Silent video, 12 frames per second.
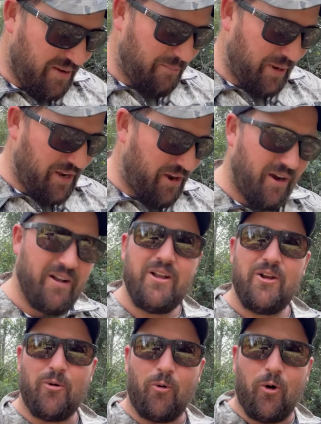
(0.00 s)
But yeah,
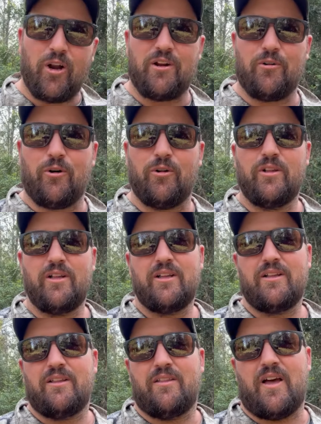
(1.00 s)
all in all,
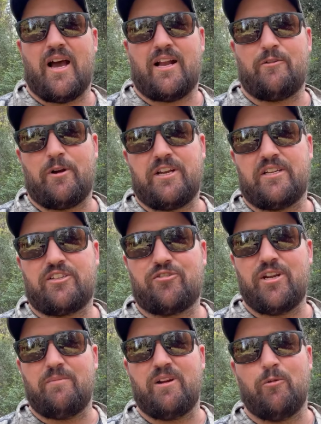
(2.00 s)
the hunt went
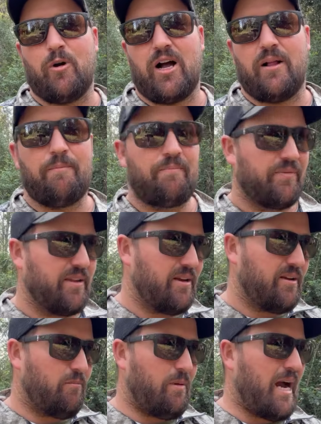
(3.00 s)
extremely well.
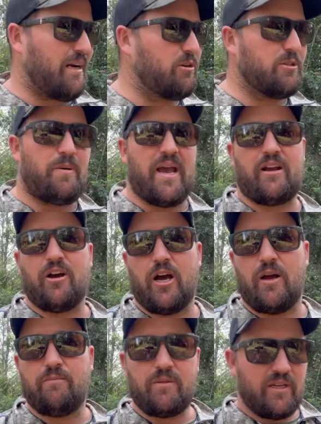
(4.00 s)
Mike was back
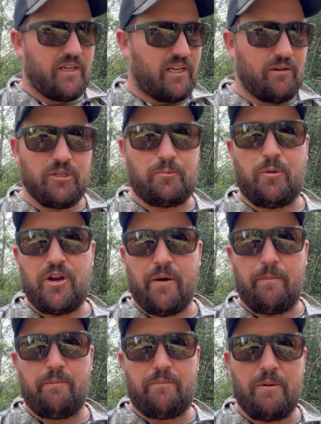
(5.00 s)
home. He was
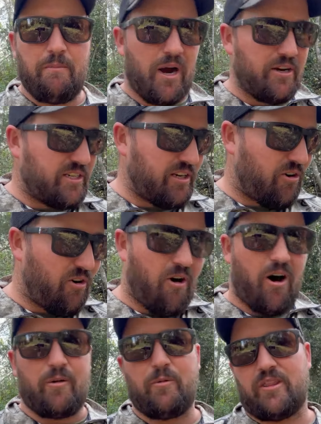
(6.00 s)
promoting
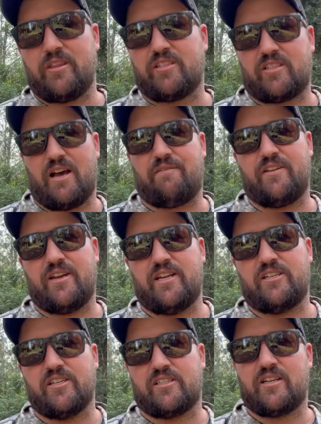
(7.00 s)
hard with the stuff that he
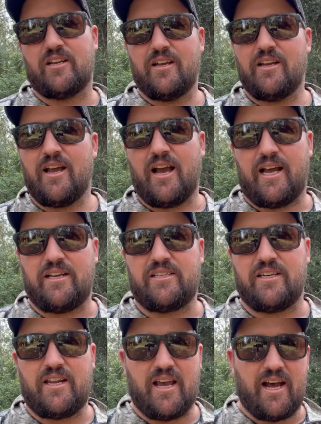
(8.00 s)
just
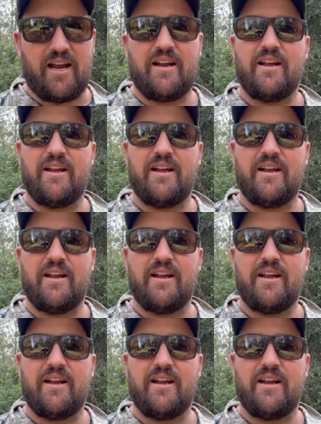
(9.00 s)
hunted here,